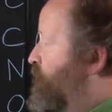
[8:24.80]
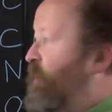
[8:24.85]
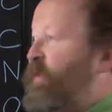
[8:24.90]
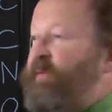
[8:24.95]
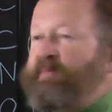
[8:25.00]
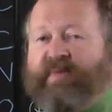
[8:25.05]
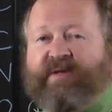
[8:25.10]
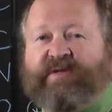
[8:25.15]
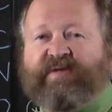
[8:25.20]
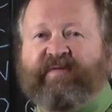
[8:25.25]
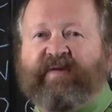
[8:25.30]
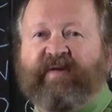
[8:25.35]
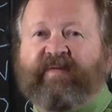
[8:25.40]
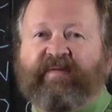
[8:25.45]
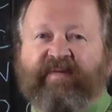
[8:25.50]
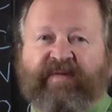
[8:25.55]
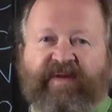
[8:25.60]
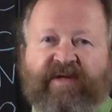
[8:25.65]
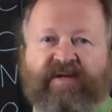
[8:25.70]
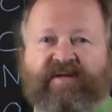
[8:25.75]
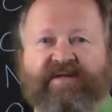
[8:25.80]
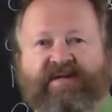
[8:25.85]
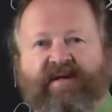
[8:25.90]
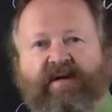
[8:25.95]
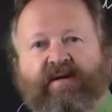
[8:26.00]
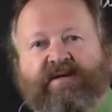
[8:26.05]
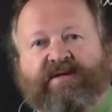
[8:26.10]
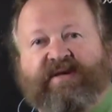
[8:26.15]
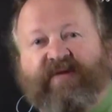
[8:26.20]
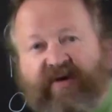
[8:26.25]
numbers, 5th,
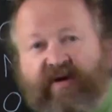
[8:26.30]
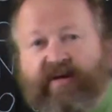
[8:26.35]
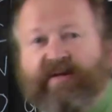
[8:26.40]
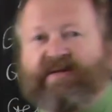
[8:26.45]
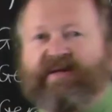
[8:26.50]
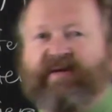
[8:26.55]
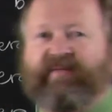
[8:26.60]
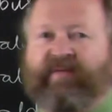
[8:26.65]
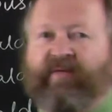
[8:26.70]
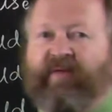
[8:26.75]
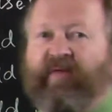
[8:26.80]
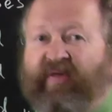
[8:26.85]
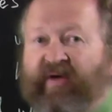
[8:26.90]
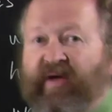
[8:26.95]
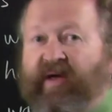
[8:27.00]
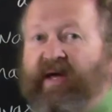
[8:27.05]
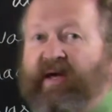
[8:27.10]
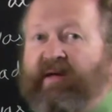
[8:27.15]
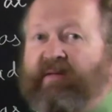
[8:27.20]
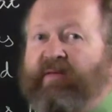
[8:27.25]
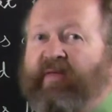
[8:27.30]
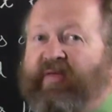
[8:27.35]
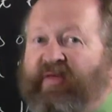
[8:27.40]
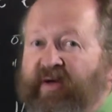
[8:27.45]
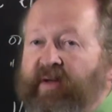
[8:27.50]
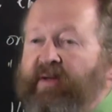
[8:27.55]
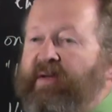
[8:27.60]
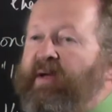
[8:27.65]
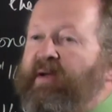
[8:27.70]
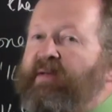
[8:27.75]
6th, 7th, 8th,
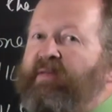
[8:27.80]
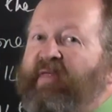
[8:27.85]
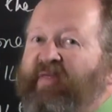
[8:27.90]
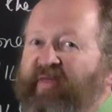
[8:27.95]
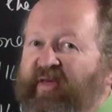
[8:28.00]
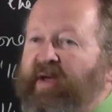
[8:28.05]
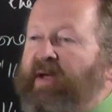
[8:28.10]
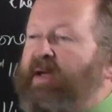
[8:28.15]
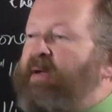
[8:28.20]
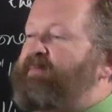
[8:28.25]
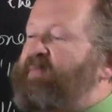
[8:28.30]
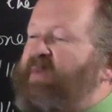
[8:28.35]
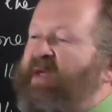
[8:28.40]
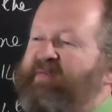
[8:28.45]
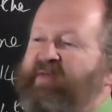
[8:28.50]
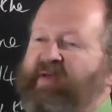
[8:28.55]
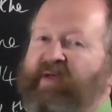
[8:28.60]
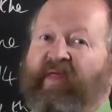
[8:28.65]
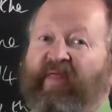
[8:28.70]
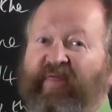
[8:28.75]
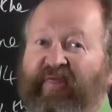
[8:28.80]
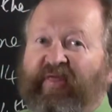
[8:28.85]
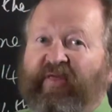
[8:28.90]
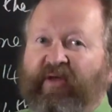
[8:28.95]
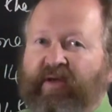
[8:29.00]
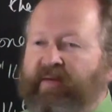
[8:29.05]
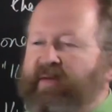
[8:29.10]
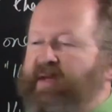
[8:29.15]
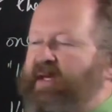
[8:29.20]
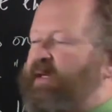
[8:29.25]
9th, have the th
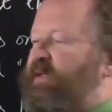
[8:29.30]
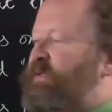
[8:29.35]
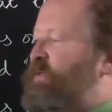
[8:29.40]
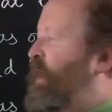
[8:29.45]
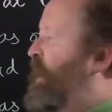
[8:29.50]
at the end.